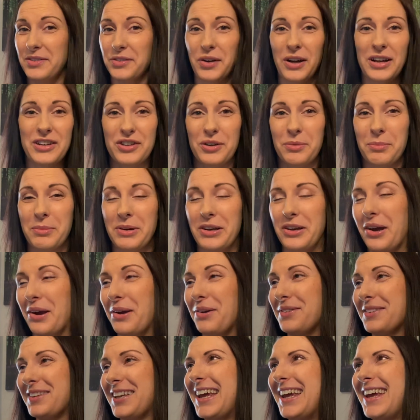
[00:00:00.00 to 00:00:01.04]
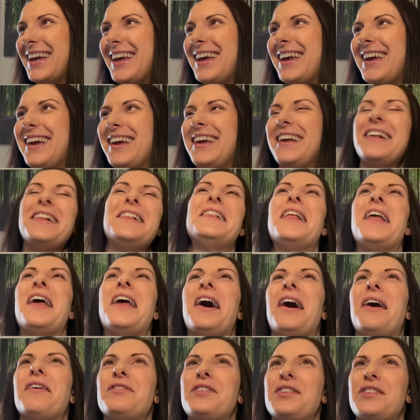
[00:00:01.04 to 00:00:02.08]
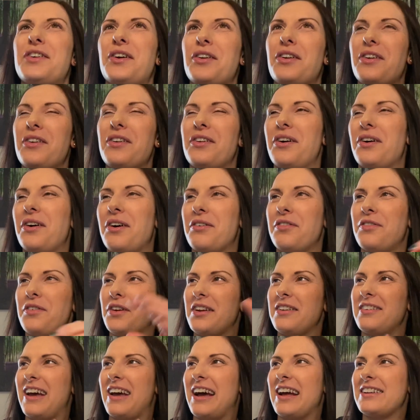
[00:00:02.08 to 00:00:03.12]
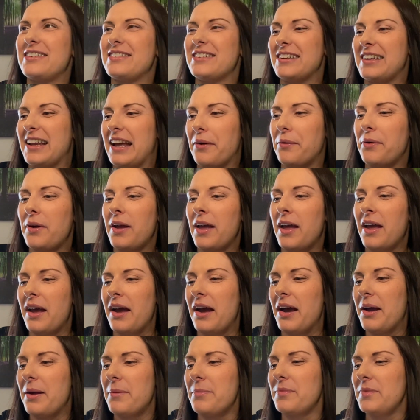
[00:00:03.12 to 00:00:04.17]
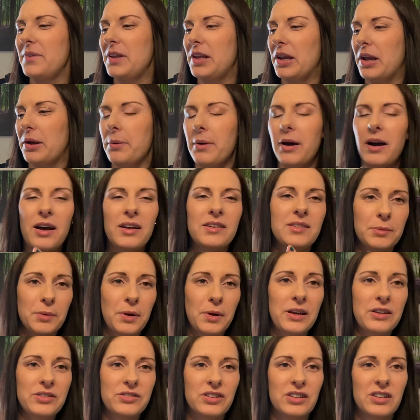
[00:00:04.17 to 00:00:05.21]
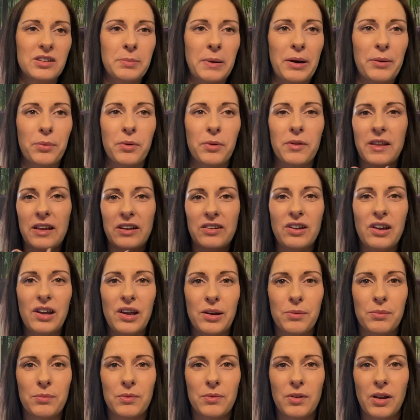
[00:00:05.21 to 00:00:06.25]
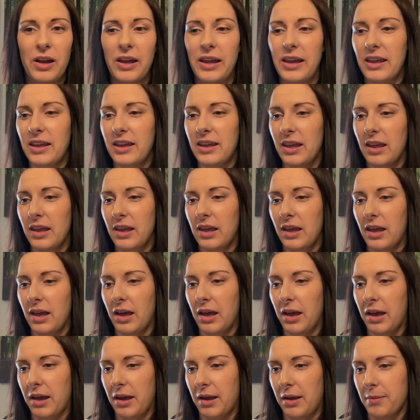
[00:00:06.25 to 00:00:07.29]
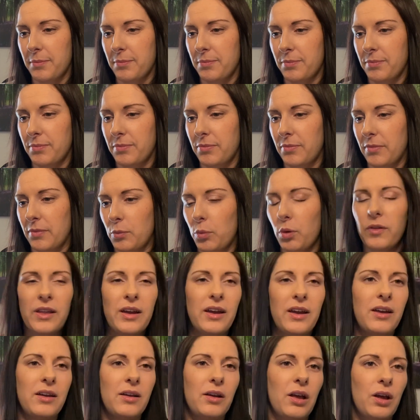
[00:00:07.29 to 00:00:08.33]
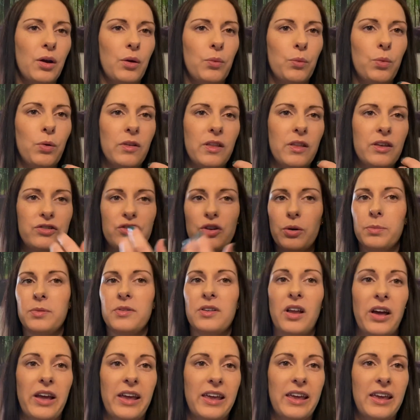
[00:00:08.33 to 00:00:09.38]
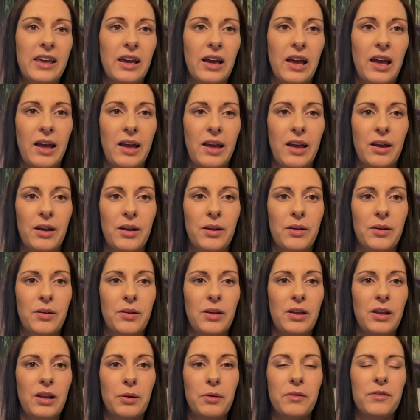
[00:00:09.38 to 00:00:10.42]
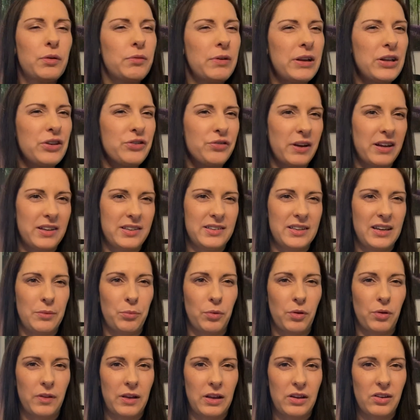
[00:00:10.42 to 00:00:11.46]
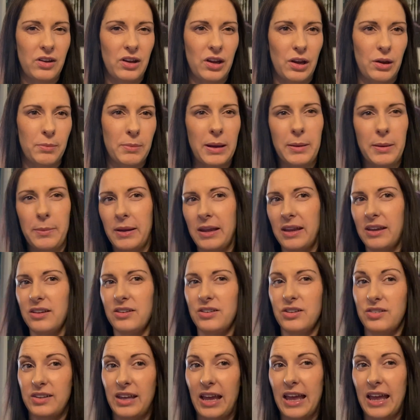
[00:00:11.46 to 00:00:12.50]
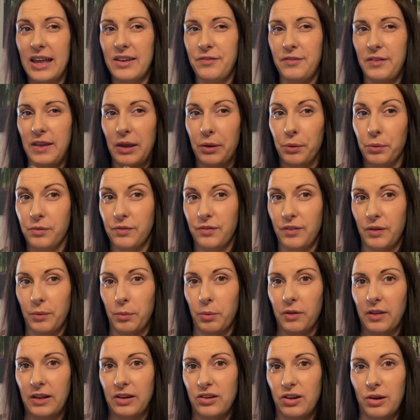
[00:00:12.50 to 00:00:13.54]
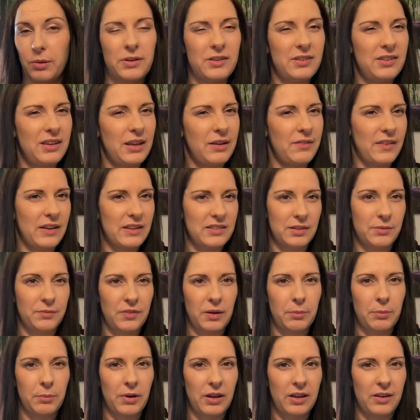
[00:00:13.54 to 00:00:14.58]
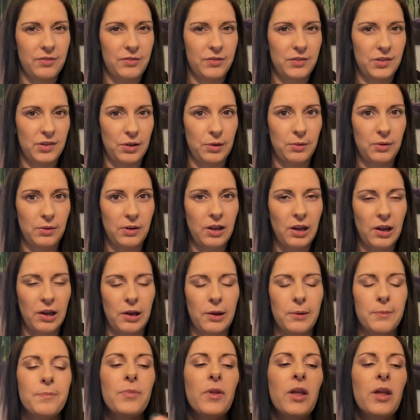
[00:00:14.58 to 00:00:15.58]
not actually on my notes. I've just gone off on a tangent now. Ask some questions about what they do, like what their job's like. If you're interested in what they do, maybe just get a feel for what they do and see if that's something that might suit you.